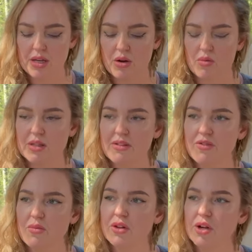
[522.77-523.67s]
you're really
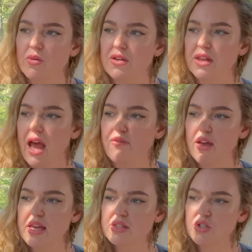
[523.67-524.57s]
familiar with and have a
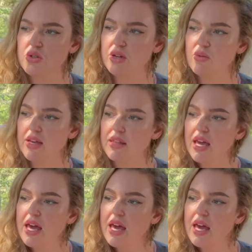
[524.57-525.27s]
history with.